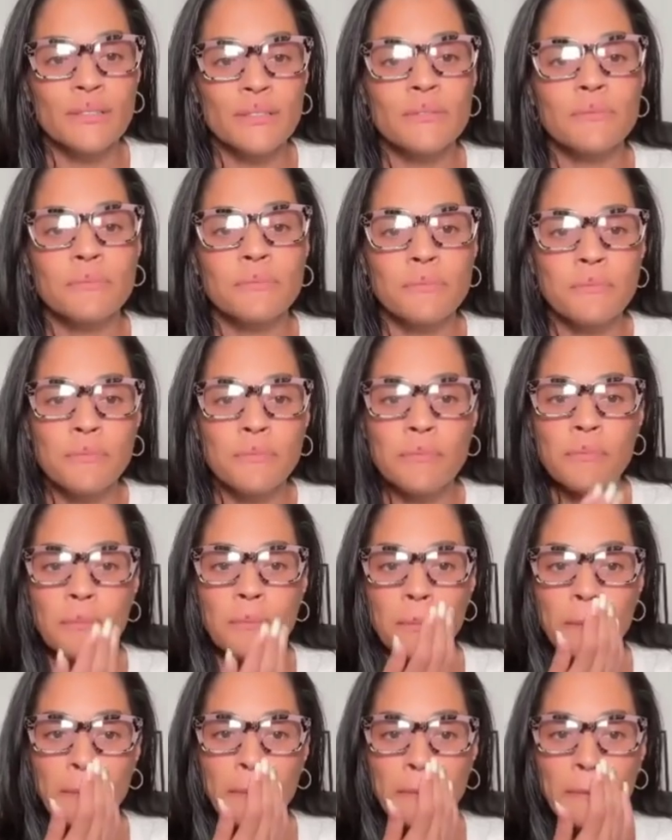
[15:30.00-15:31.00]

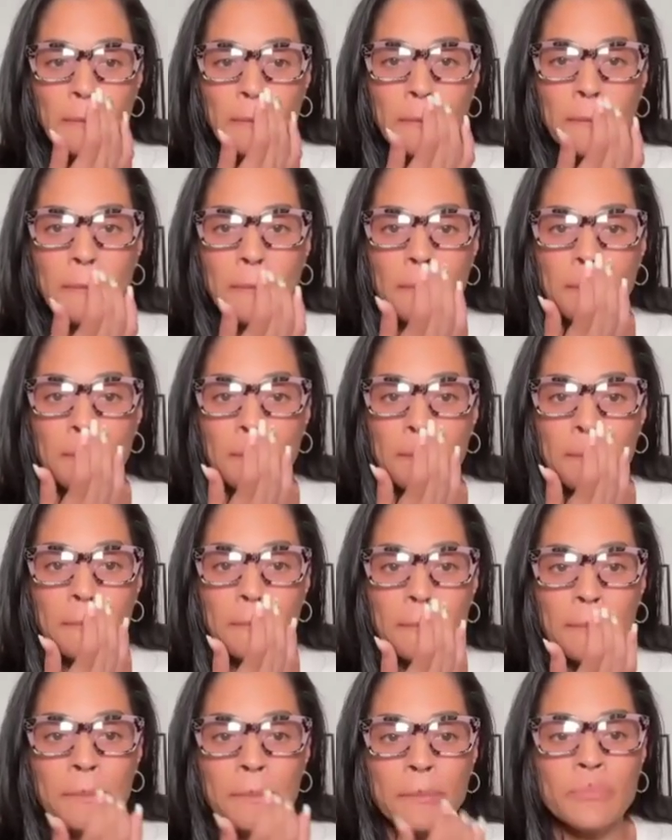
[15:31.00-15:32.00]

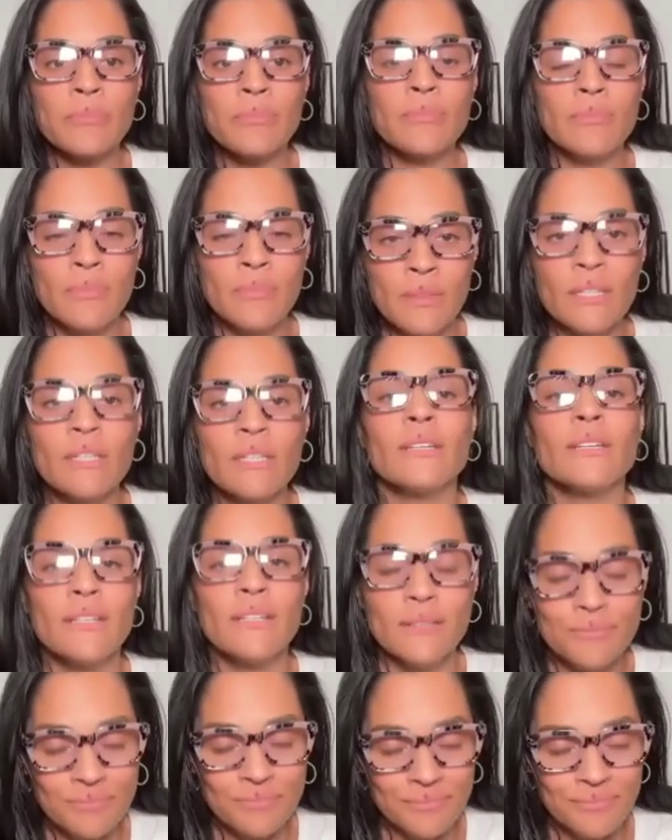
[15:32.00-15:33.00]

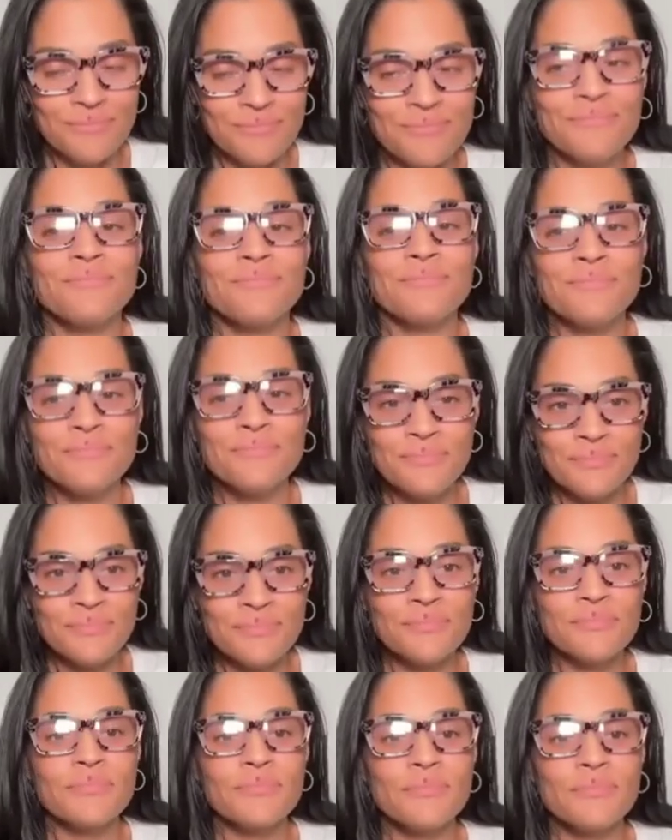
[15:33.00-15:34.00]

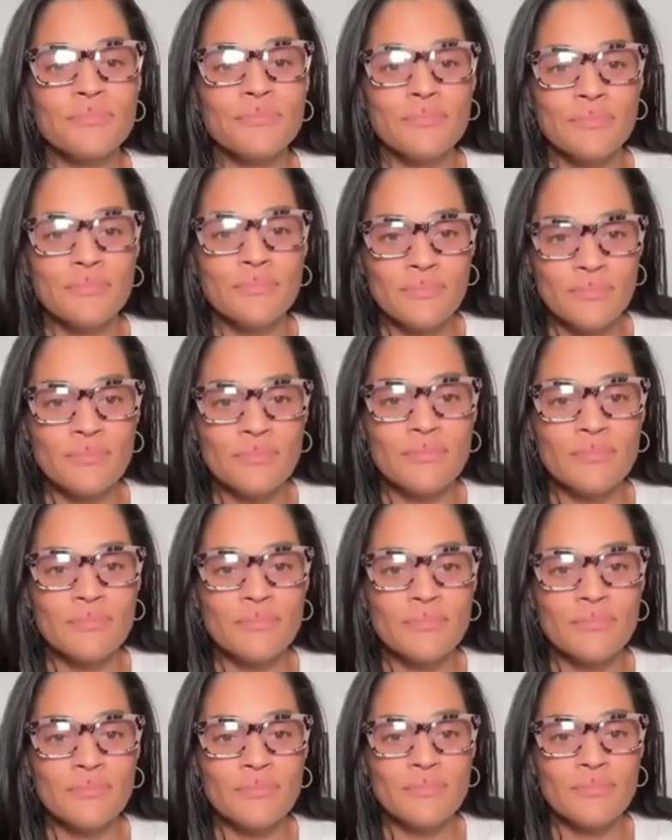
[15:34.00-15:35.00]

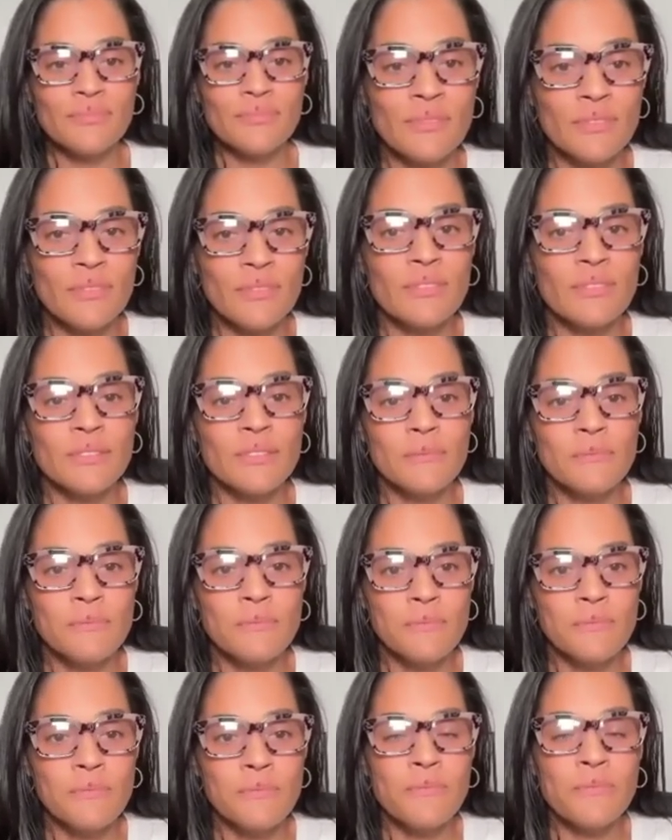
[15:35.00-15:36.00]

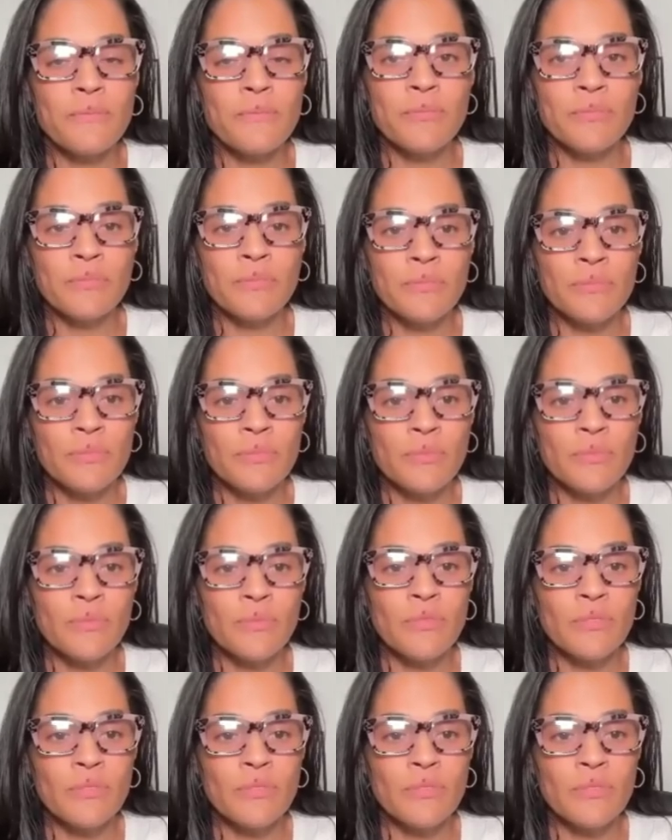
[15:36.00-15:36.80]
No words are spoken by the person on screen.